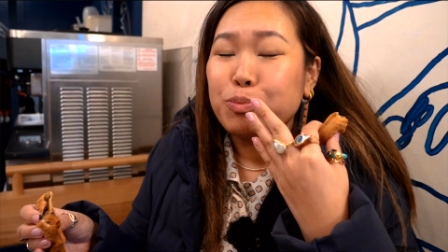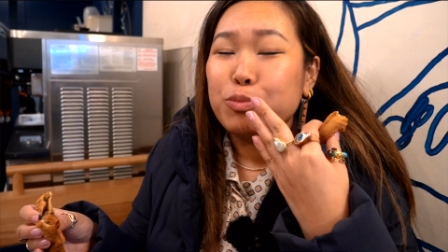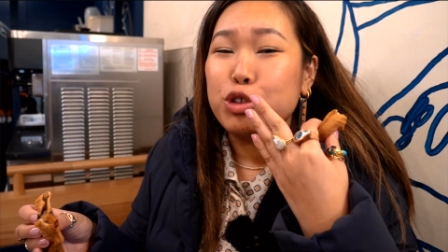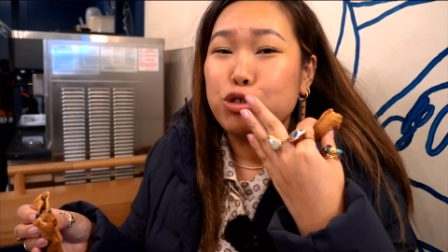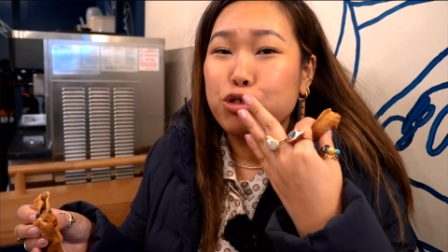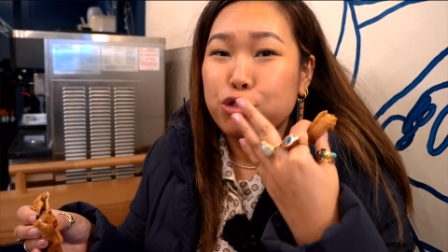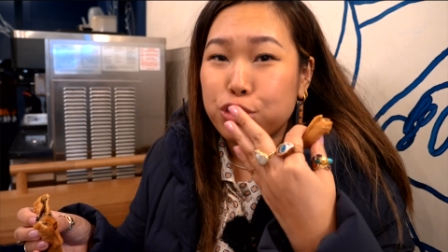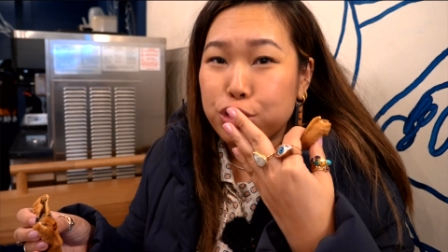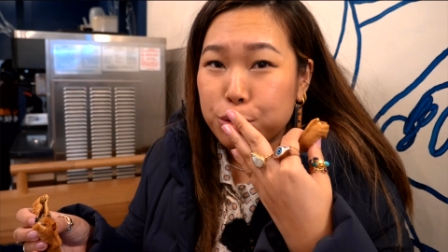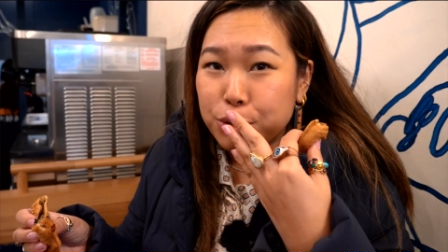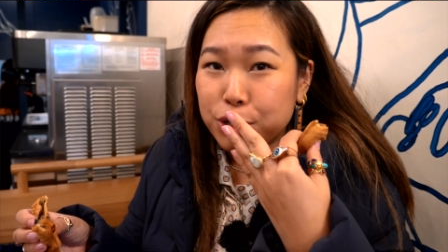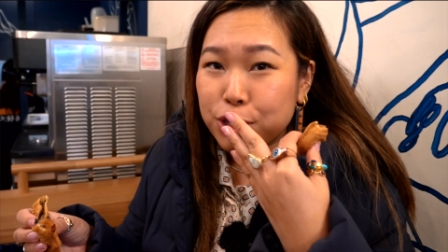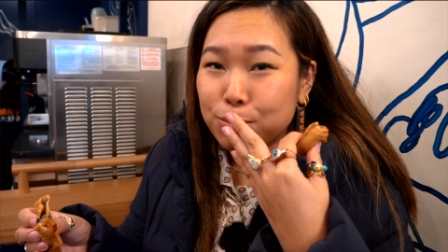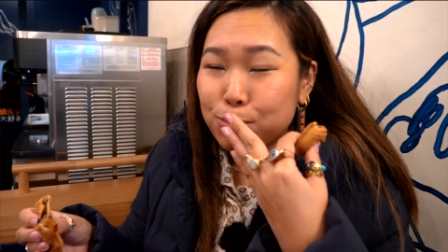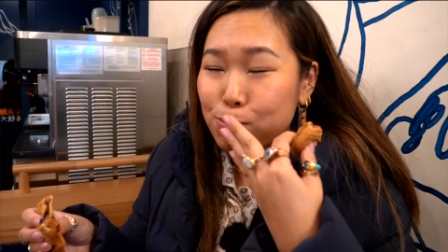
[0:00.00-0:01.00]
It's
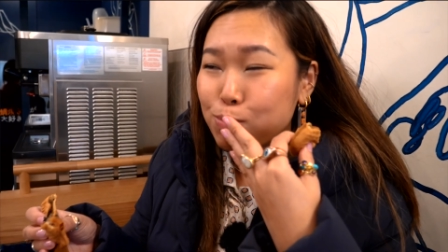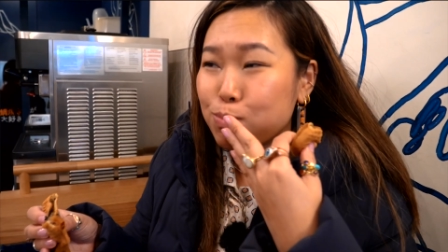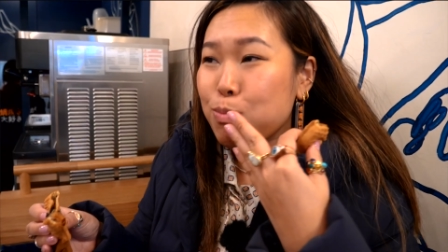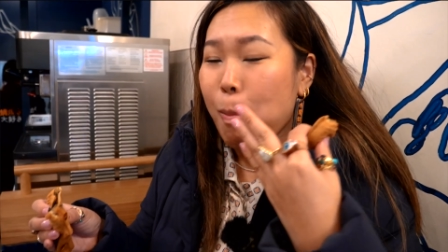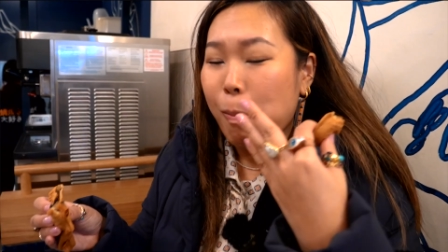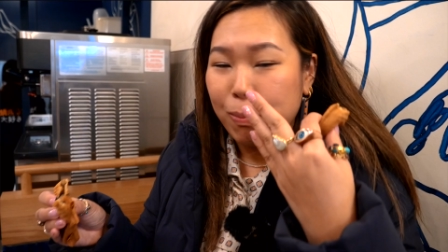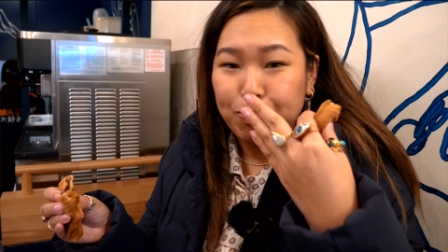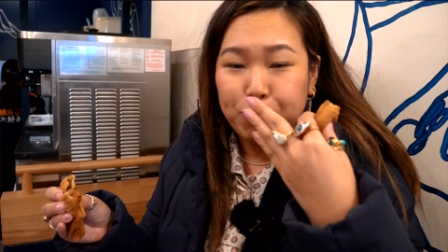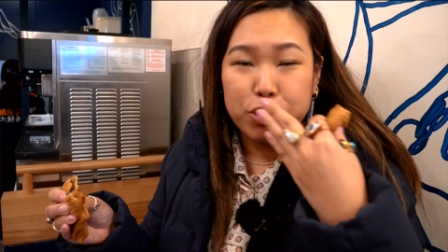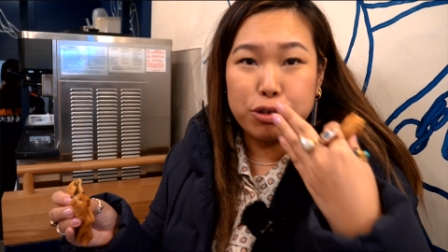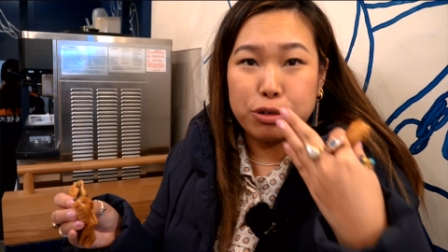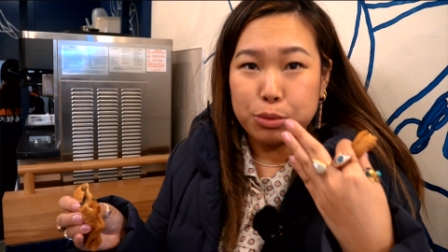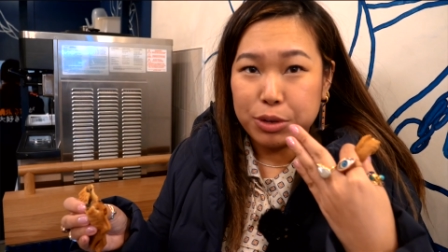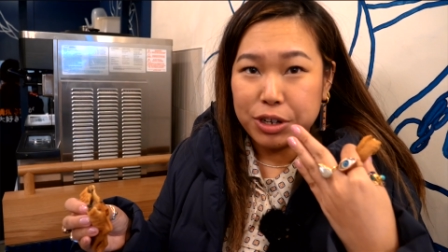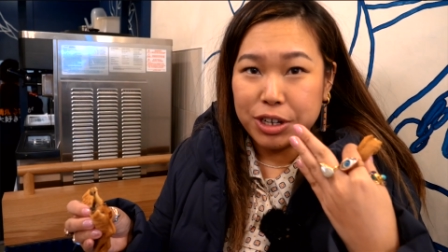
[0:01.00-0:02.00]
chewy,
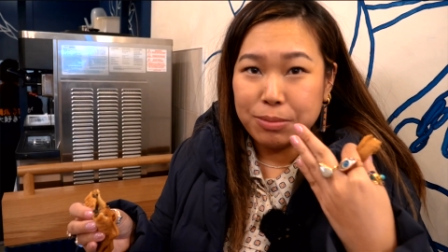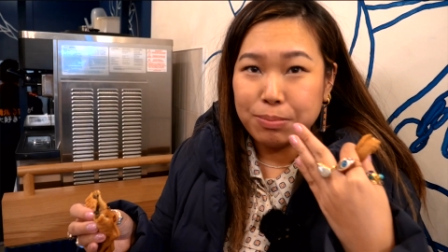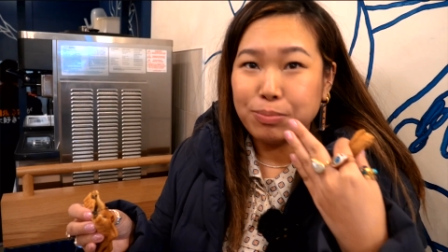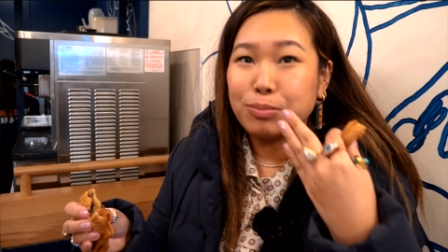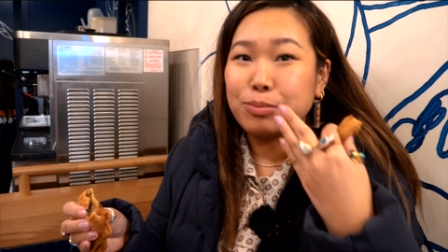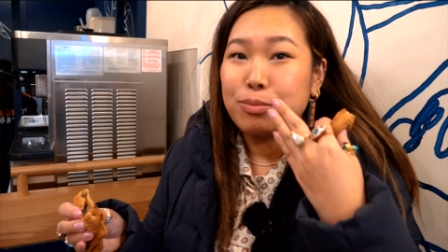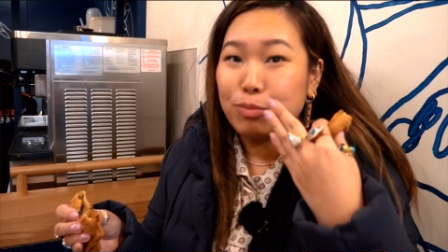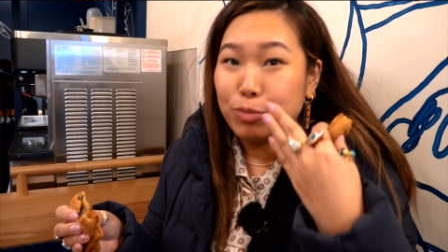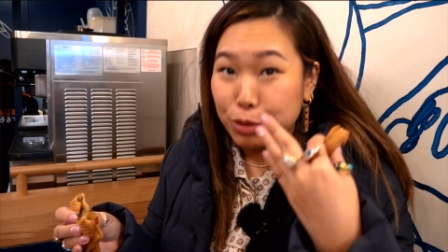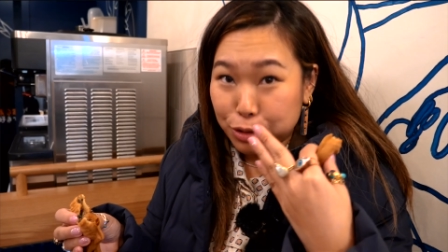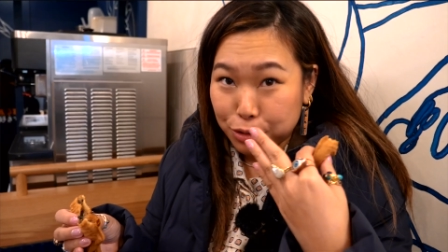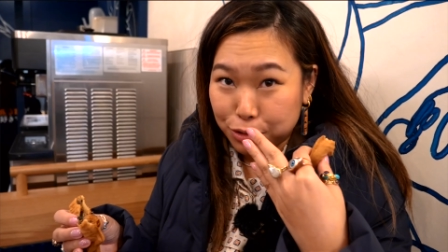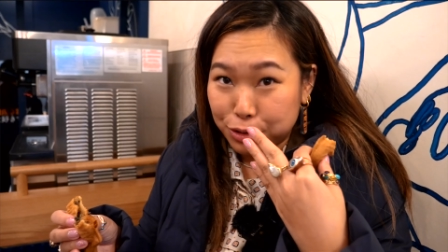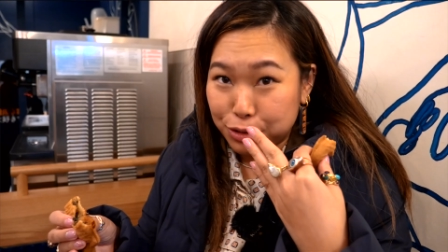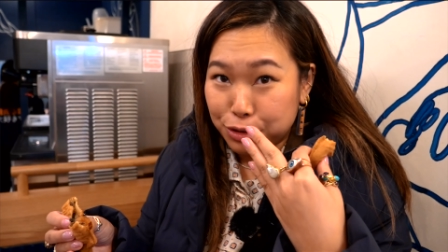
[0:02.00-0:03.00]
it's sweet,
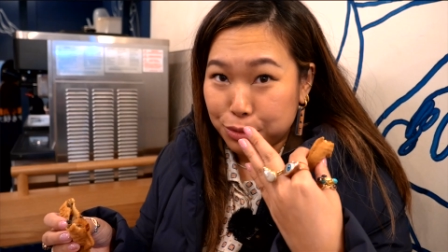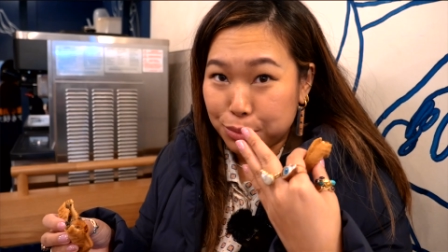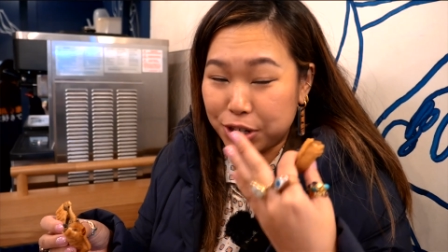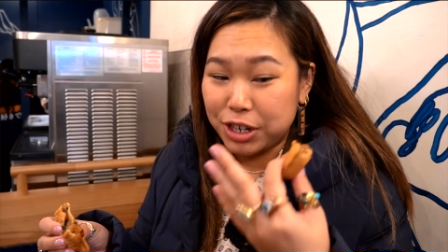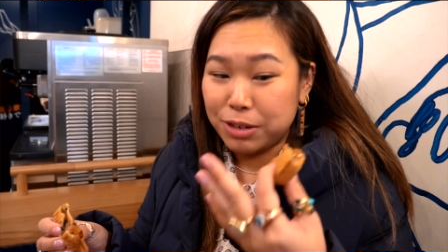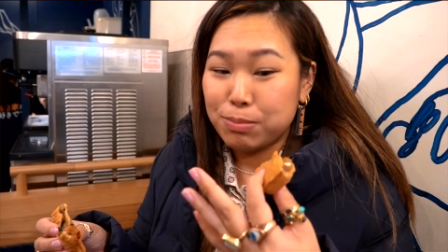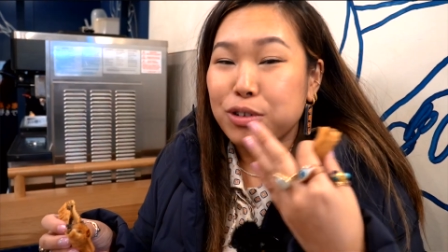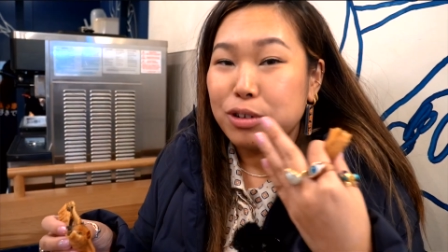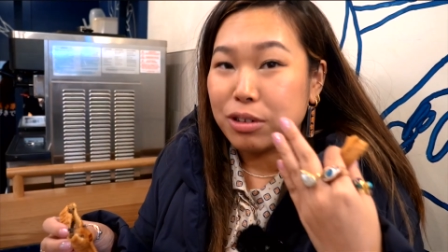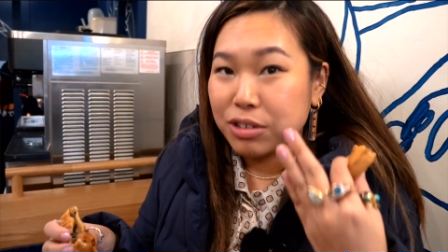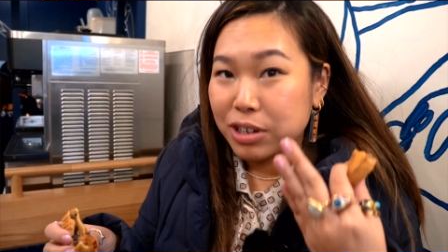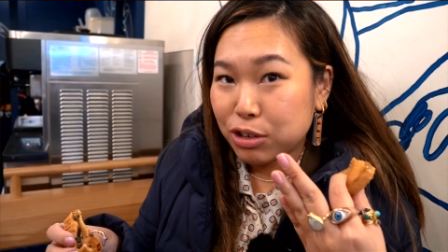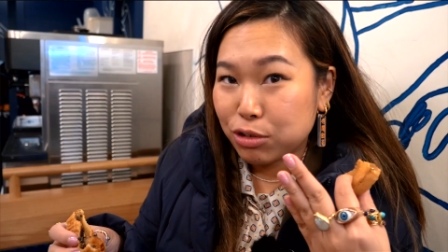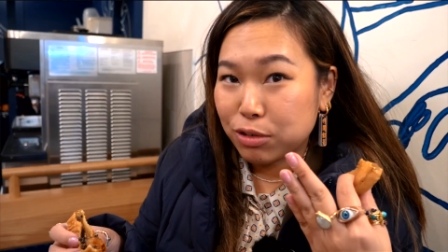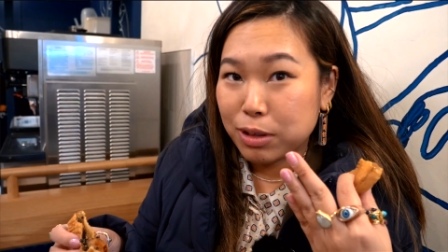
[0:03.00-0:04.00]
not too sweet. Got
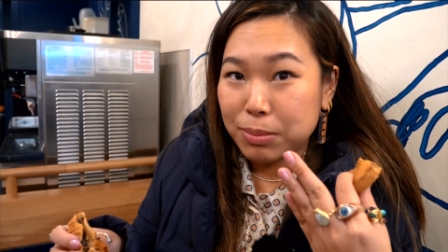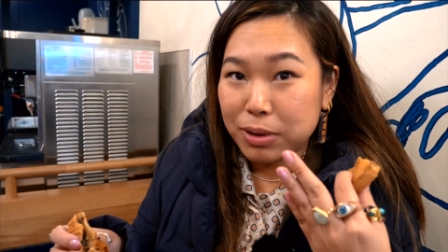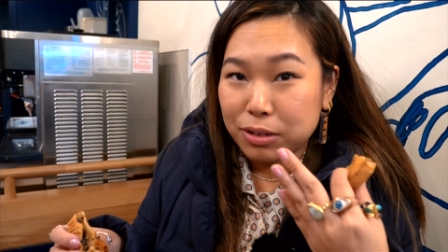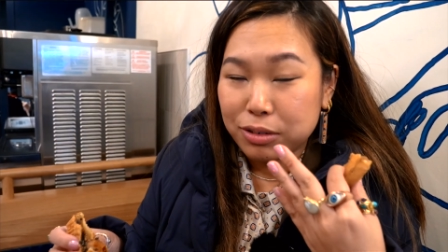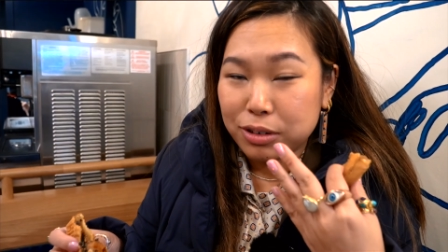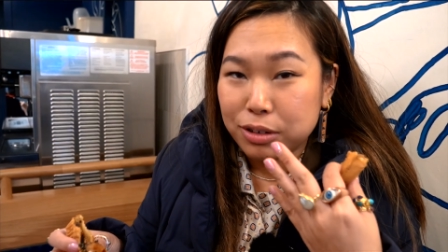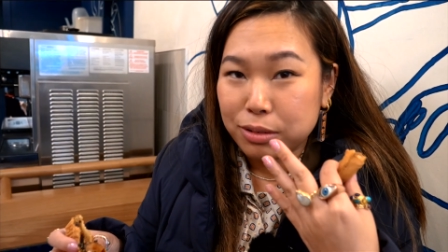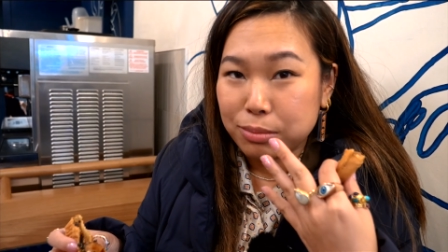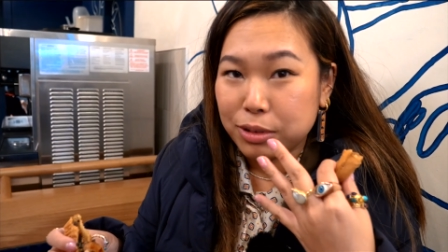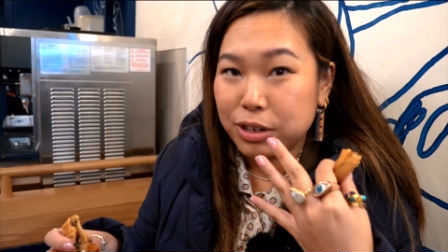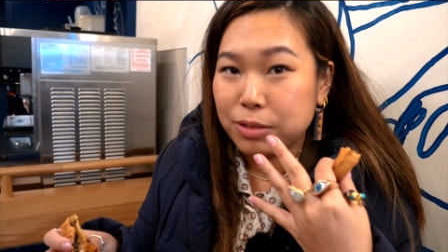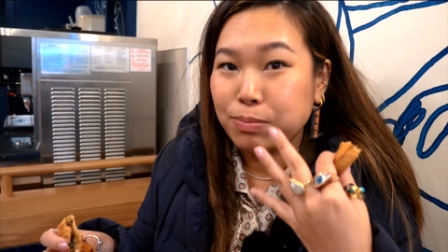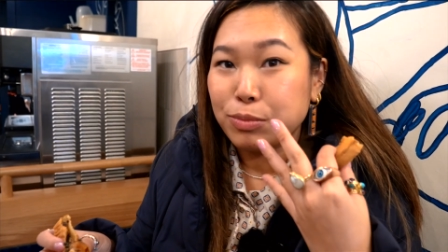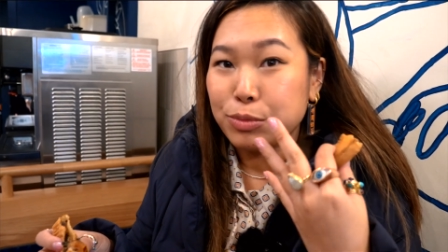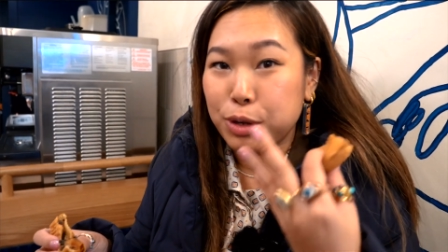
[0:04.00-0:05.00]
texture of the black
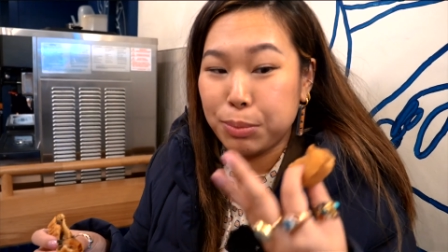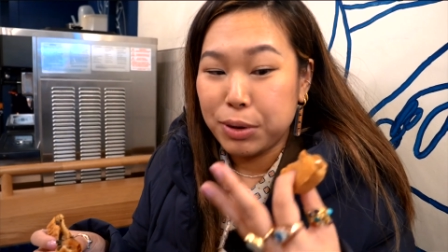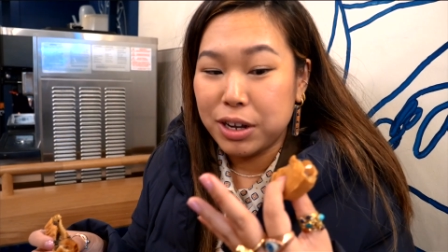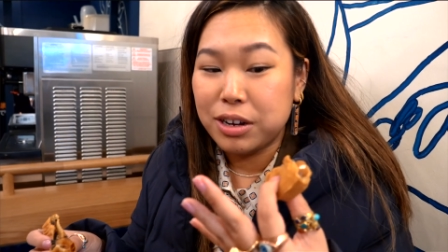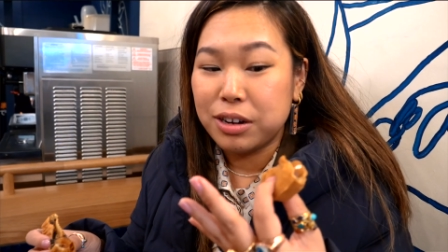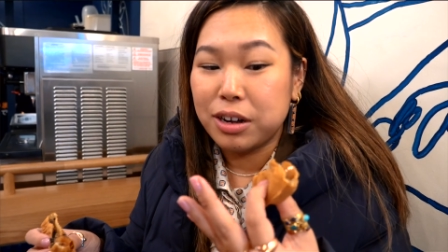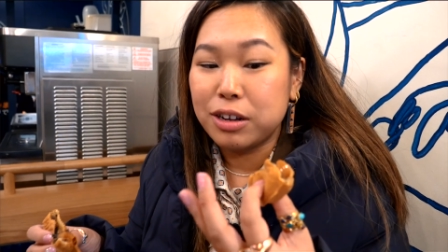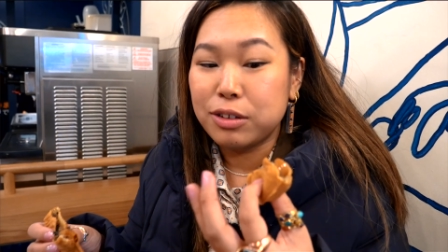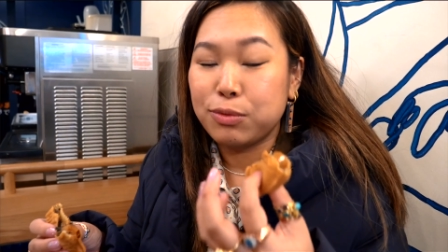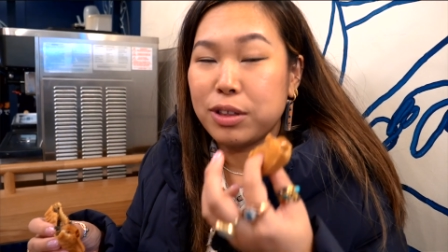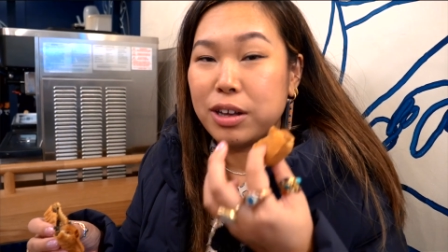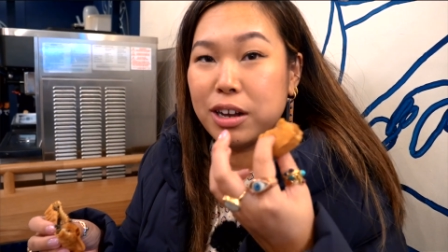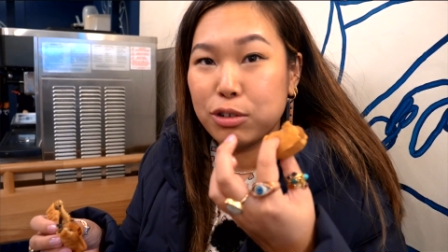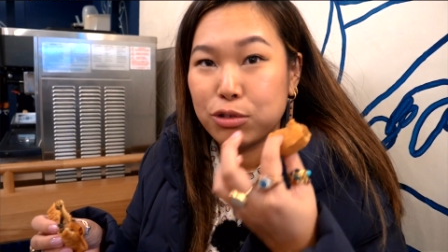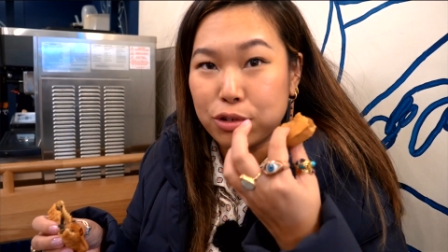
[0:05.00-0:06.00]
sesame, the peanuts for
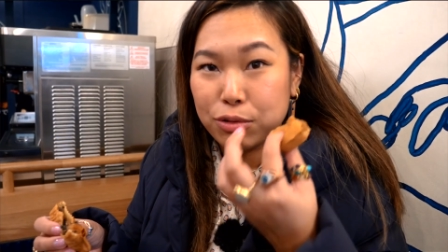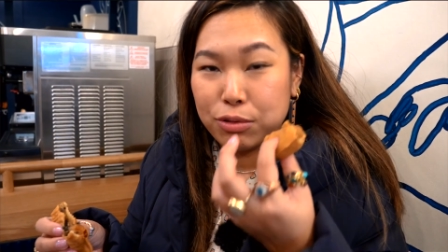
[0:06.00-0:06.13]
that extra